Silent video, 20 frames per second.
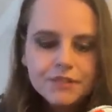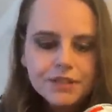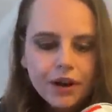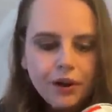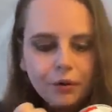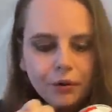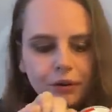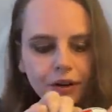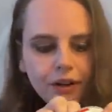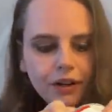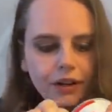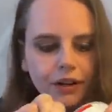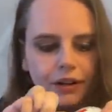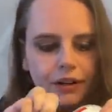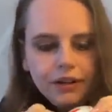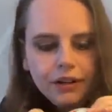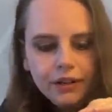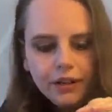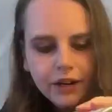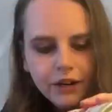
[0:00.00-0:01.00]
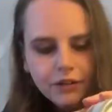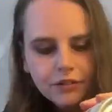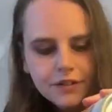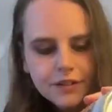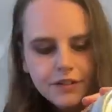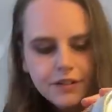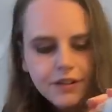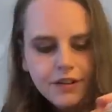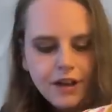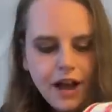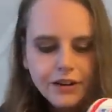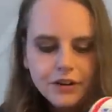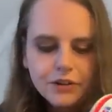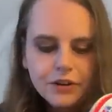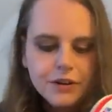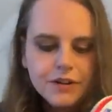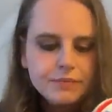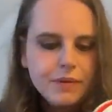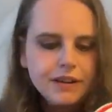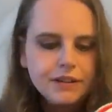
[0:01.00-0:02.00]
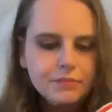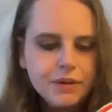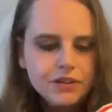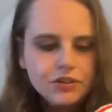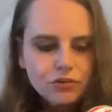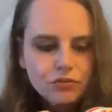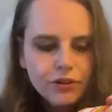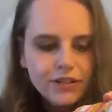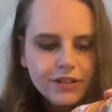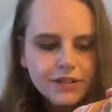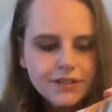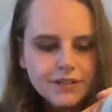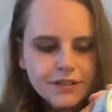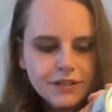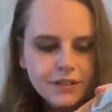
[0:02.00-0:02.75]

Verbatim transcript: So, you know, I don't always make the best choices.